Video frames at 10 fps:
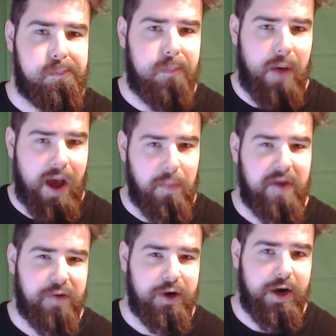
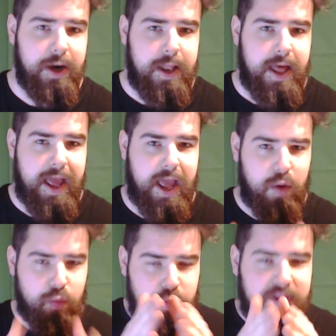However,
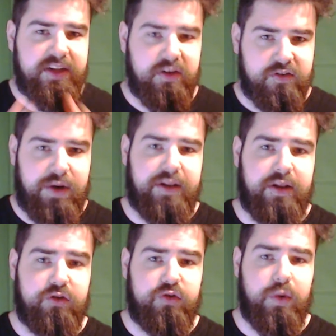it really does direct
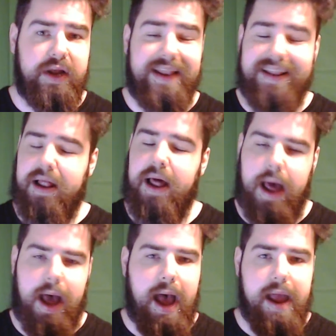linear story, and
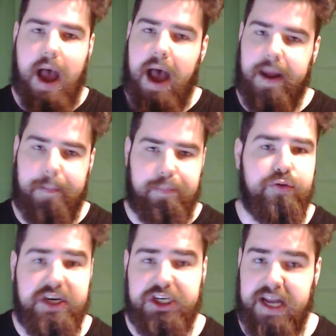I
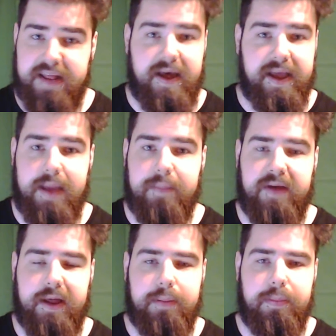appreciate that game
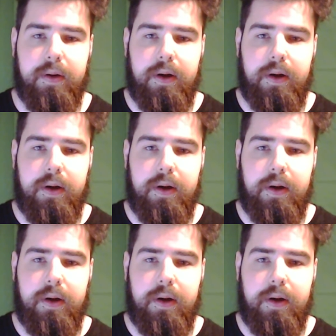type.